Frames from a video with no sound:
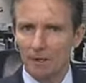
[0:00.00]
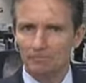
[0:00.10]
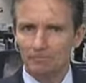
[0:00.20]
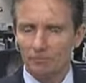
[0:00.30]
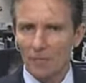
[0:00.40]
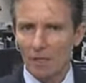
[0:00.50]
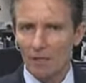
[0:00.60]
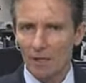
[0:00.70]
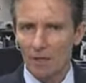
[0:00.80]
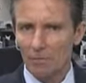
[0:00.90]

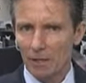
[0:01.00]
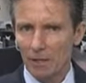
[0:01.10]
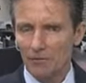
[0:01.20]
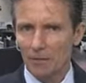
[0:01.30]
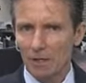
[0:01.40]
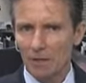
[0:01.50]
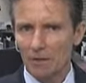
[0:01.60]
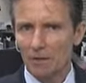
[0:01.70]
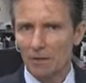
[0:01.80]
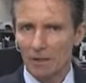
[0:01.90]
towns apart
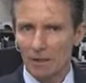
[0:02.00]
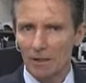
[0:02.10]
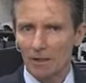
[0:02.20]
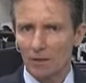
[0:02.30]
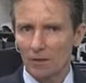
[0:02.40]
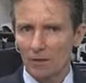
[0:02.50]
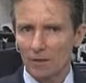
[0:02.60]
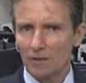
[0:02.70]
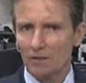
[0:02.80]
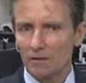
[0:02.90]
from London. A
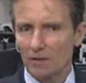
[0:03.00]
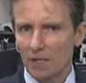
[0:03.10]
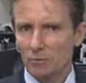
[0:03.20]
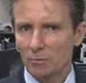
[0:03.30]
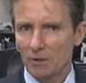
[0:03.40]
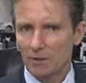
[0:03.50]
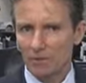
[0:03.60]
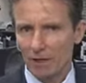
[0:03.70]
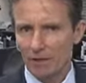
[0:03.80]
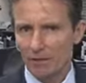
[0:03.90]
lot of these towns will
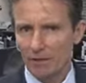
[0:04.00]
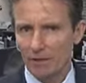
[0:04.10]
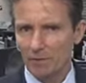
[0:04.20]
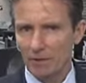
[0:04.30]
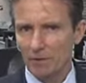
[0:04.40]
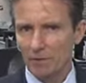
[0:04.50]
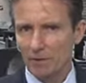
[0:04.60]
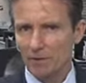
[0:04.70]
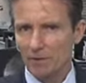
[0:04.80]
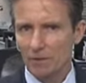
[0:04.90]
be severely affected by
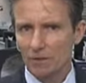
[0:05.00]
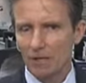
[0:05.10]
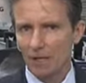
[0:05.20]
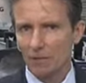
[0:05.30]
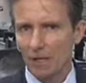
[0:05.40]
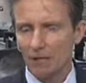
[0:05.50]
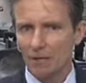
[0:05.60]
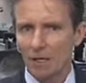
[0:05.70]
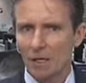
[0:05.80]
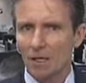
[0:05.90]
these public service
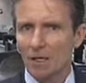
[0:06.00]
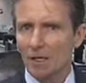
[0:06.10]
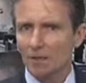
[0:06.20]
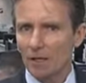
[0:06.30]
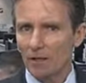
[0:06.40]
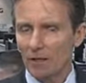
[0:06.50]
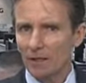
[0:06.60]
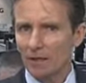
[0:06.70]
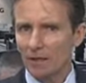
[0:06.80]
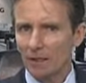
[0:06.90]
cutbacks. So
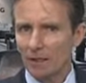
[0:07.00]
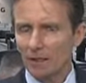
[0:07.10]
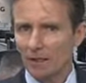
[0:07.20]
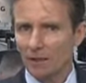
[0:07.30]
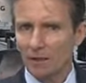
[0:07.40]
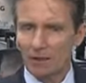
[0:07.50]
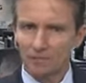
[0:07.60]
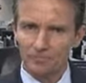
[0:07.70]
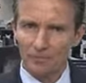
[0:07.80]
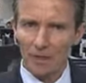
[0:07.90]
I think
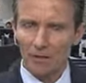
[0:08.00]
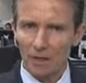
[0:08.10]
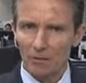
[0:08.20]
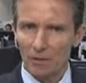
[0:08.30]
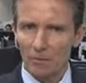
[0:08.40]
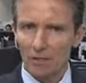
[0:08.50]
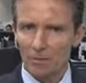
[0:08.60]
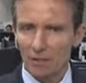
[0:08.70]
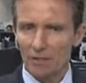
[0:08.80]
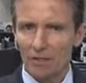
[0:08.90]
in the next
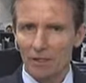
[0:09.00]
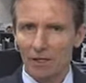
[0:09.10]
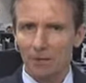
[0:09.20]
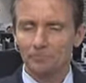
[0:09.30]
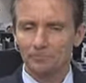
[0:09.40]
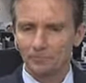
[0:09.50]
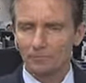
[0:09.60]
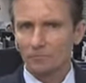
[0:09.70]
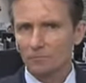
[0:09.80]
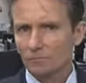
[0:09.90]
few months we're going to see that.